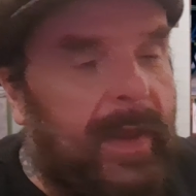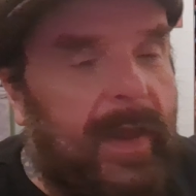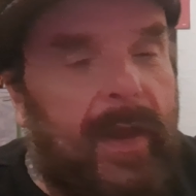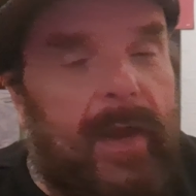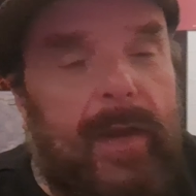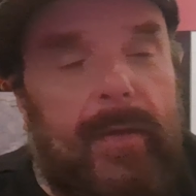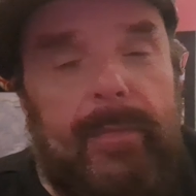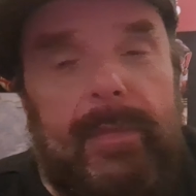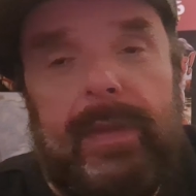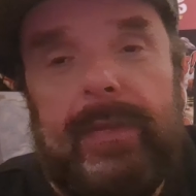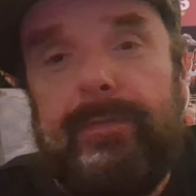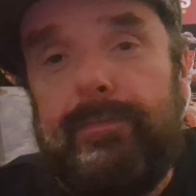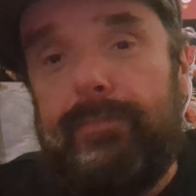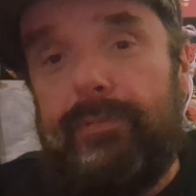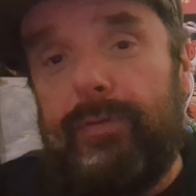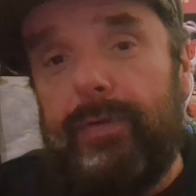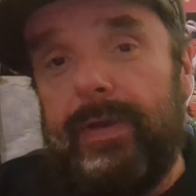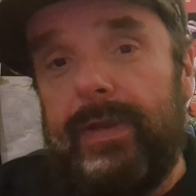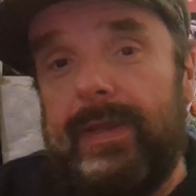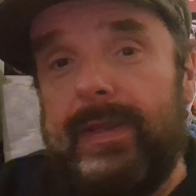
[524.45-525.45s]
It's
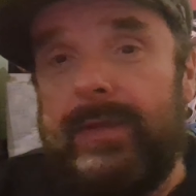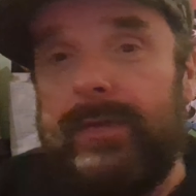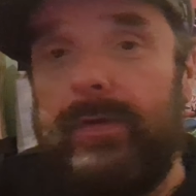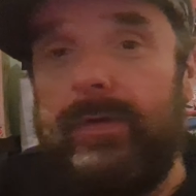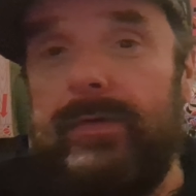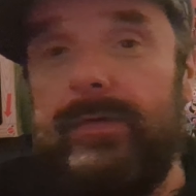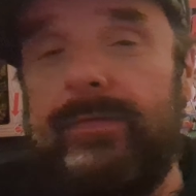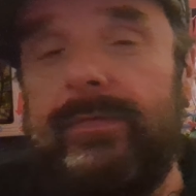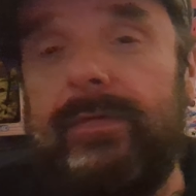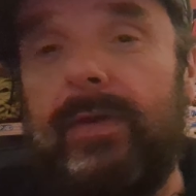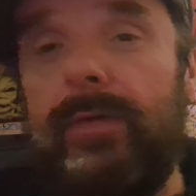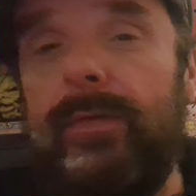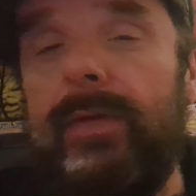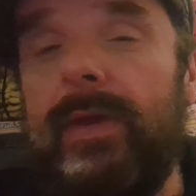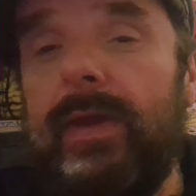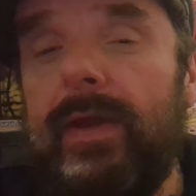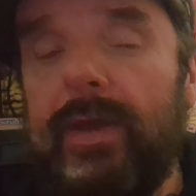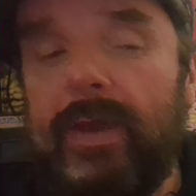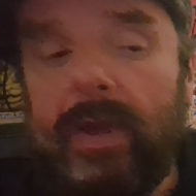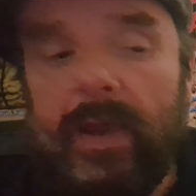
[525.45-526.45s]
pretty good. So
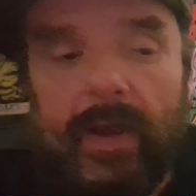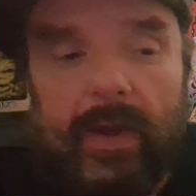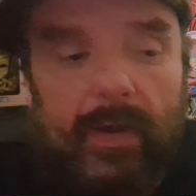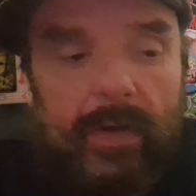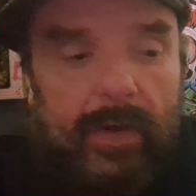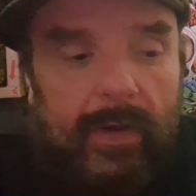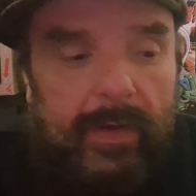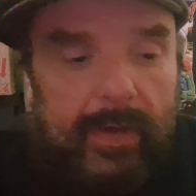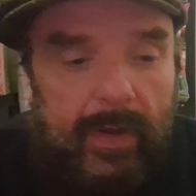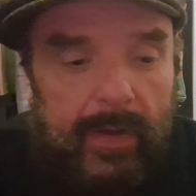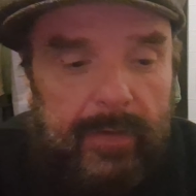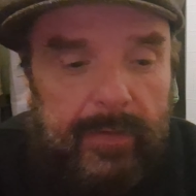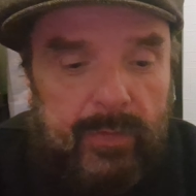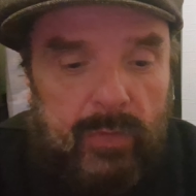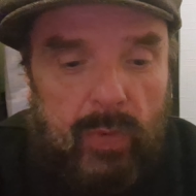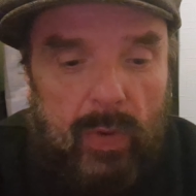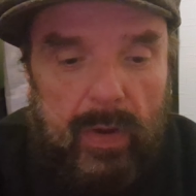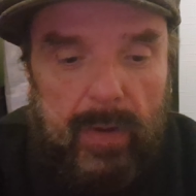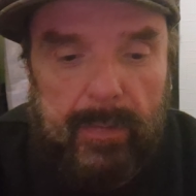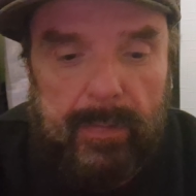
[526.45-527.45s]
I'm
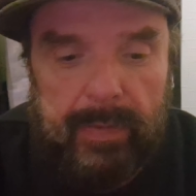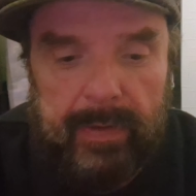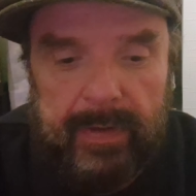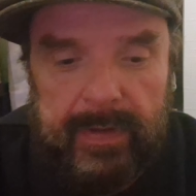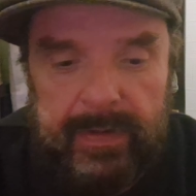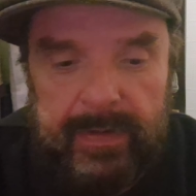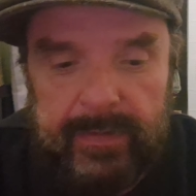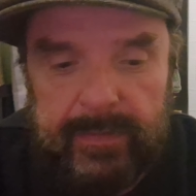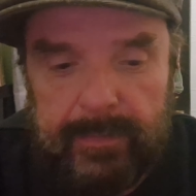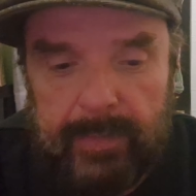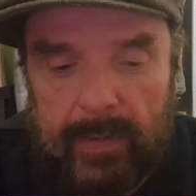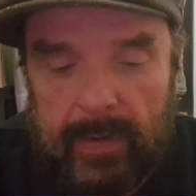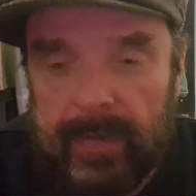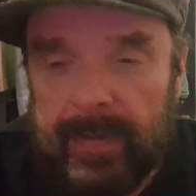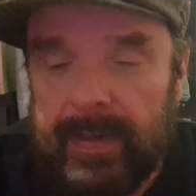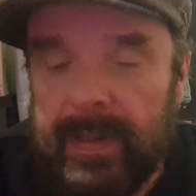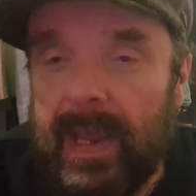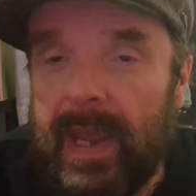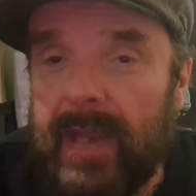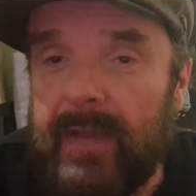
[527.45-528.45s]
quite pleased by
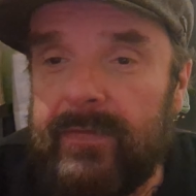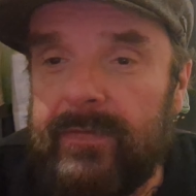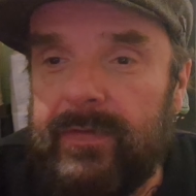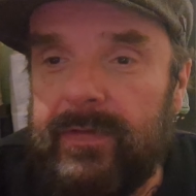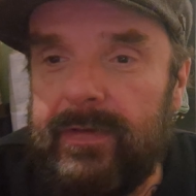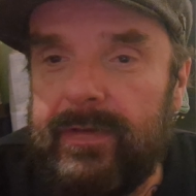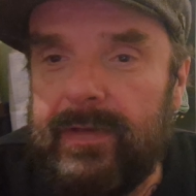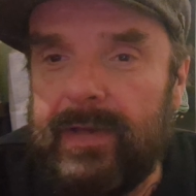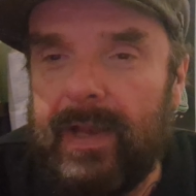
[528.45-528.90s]
the acting.